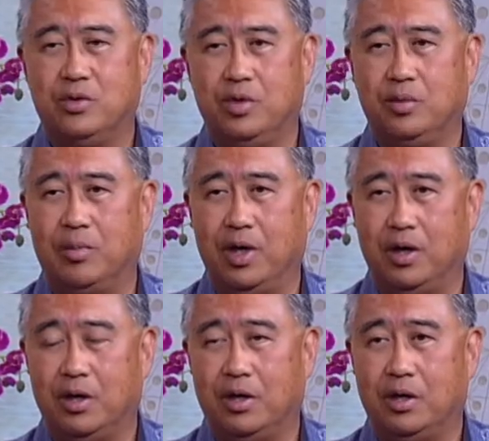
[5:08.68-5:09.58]
doing my
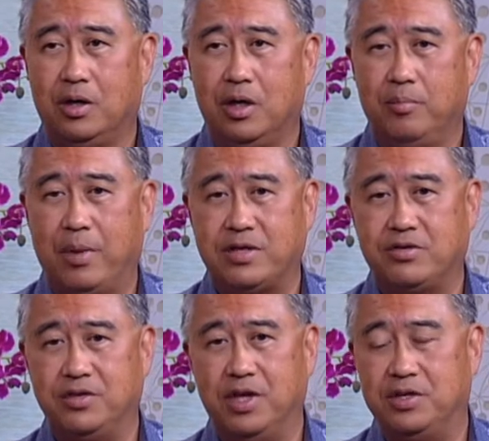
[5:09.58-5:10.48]
uh,
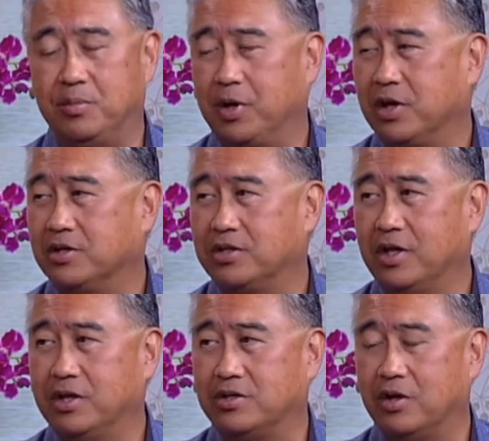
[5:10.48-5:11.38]
master's in Asian American
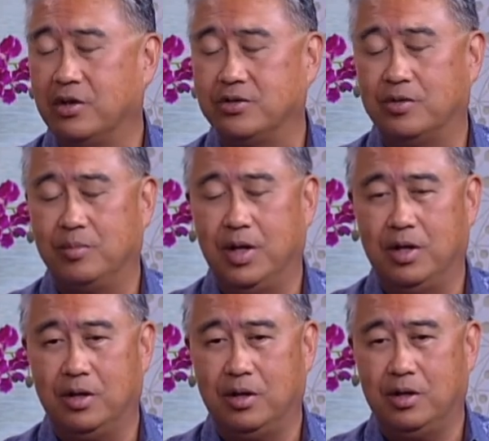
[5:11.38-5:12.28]
Studies and also my
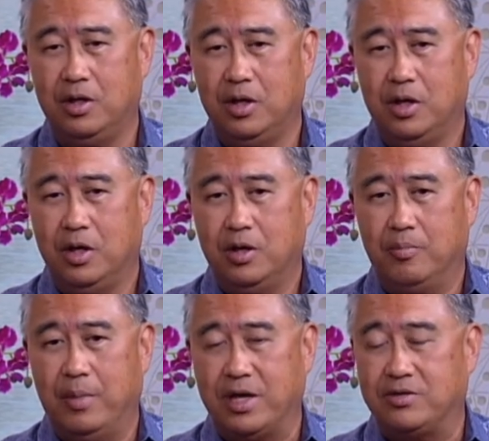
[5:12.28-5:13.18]
uh,
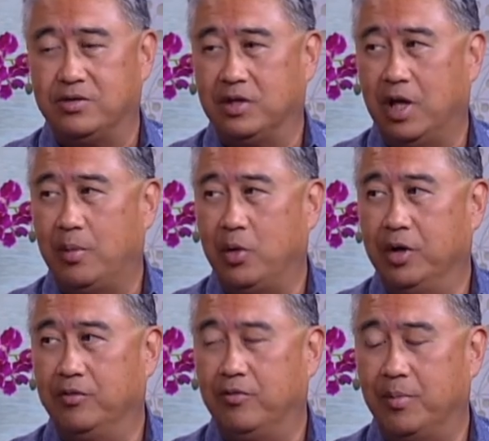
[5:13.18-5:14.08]
master's in Library
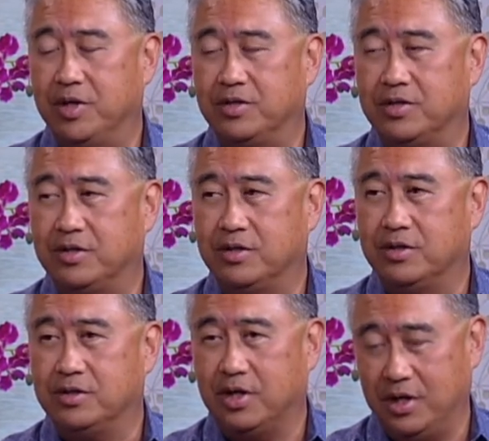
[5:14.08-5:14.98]
Information
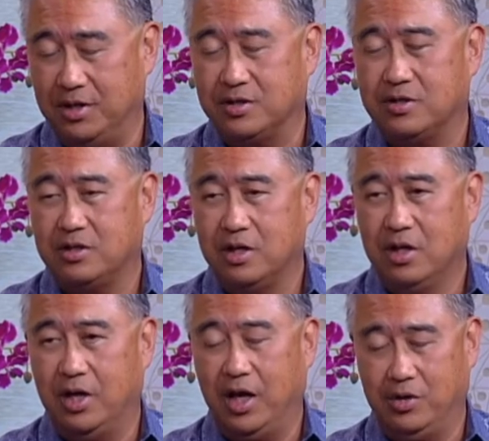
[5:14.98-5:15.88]
Science
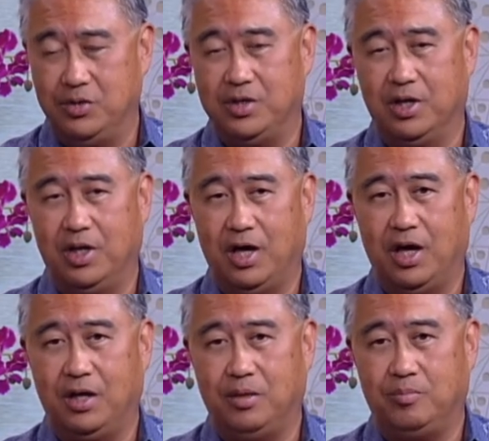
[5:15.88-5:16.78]
at U C L A.
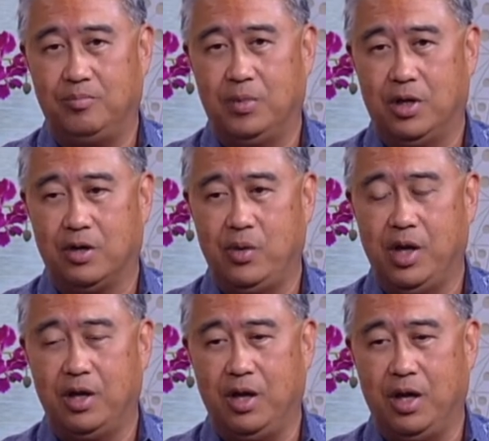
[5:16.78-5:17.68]
I uh,
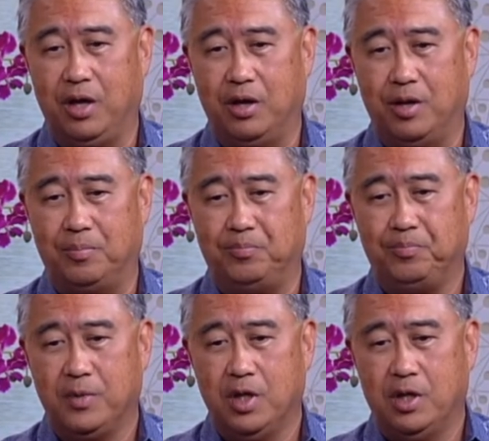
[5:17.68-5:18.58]
created a, um,
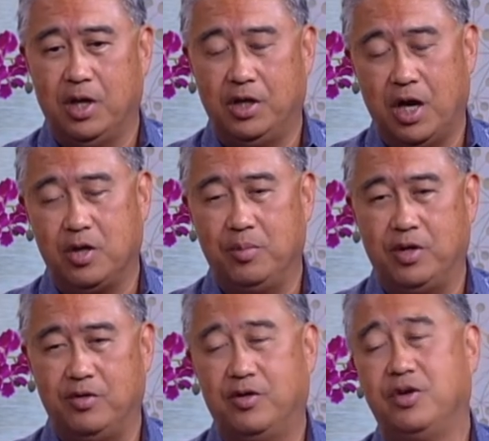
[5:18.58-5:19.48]
a
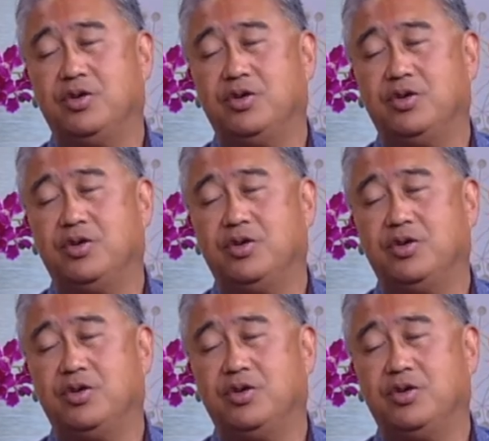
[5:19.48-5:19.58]
documentary, very